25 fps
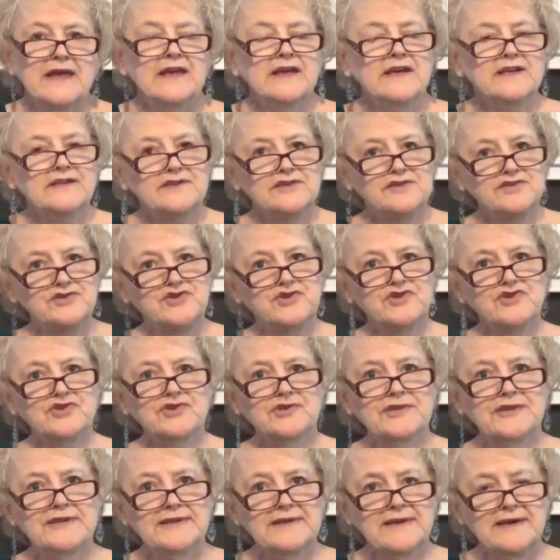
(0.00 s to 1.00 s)
The
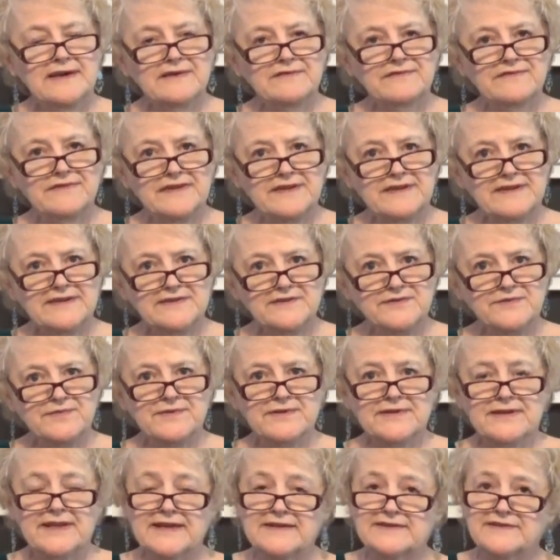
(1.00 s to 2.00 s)
journey of the
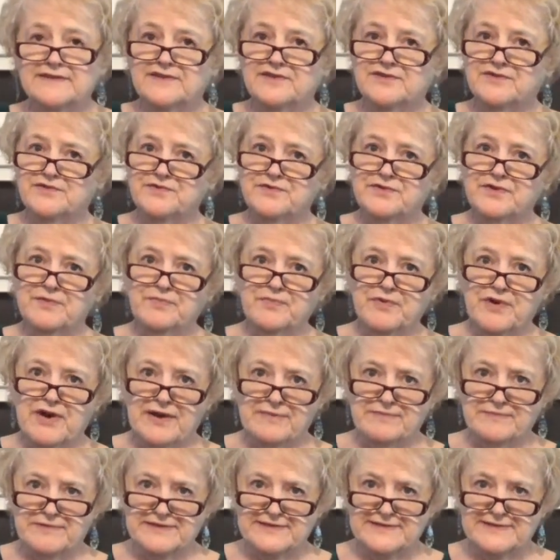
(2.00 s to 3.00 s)
Israelites to the
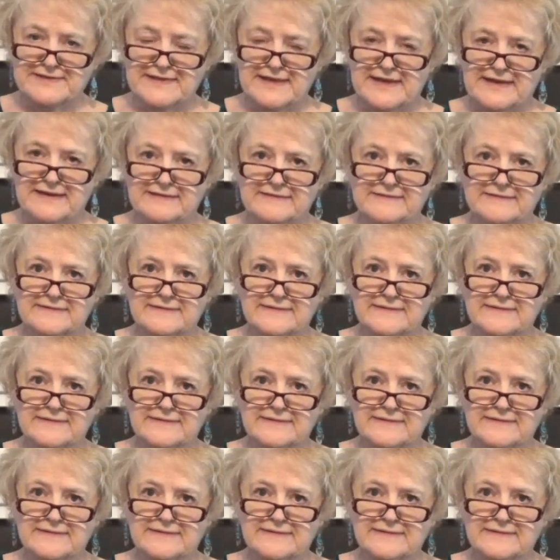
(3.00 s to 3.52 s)
Promised Land